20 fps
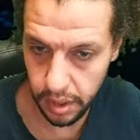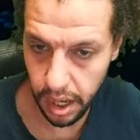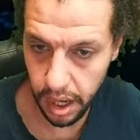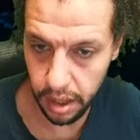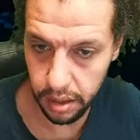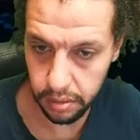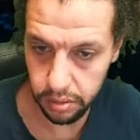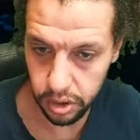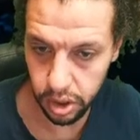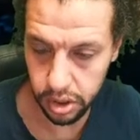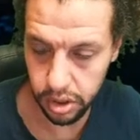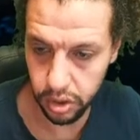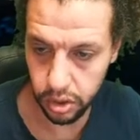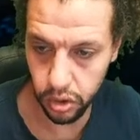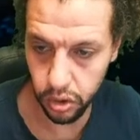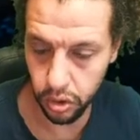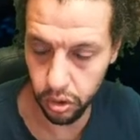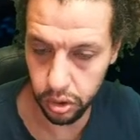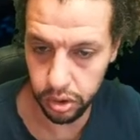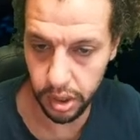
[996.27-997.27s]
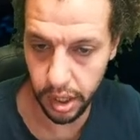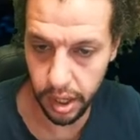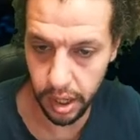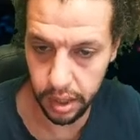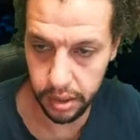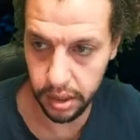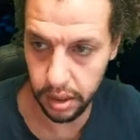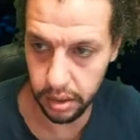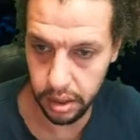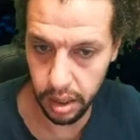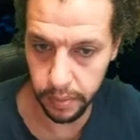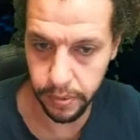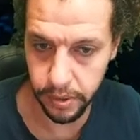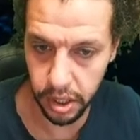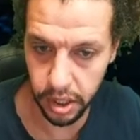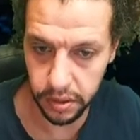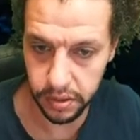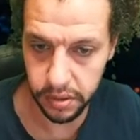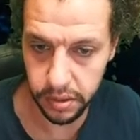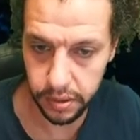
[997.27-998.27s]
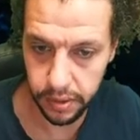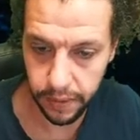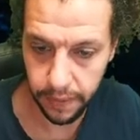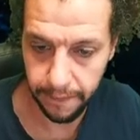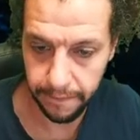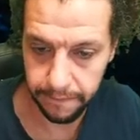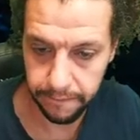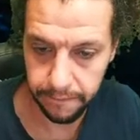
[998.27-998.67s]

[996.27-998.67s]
Nah, just to go to uh, the DPS.